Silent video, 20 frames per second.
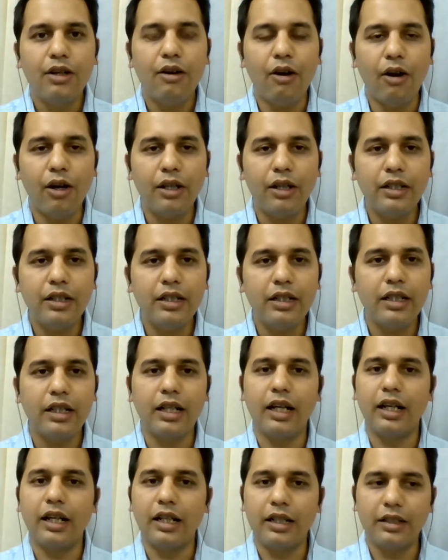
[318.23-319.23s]
on
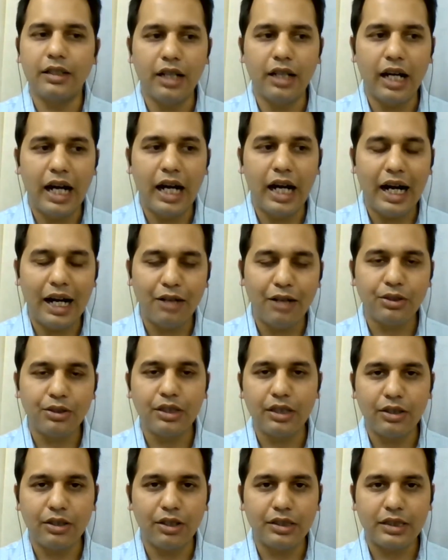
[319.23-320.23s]
how
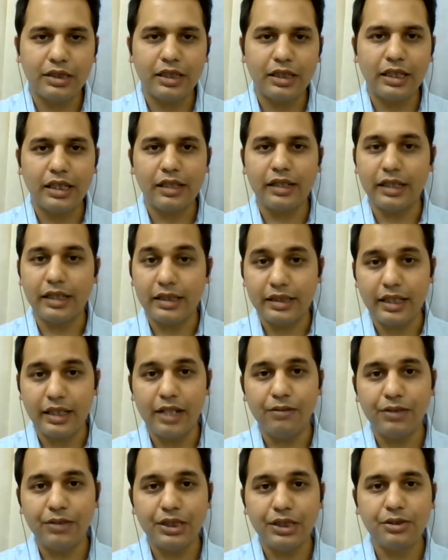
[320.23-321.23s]
the concentrator
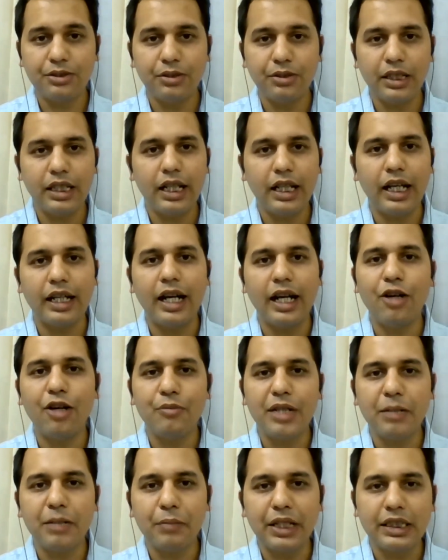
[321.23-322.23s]
itself is doing and
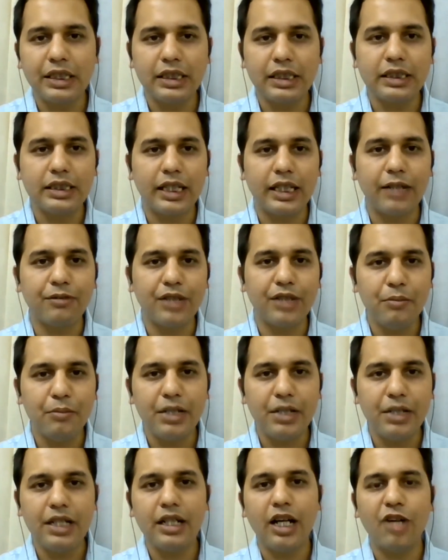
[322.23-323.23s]
how many patients have come in,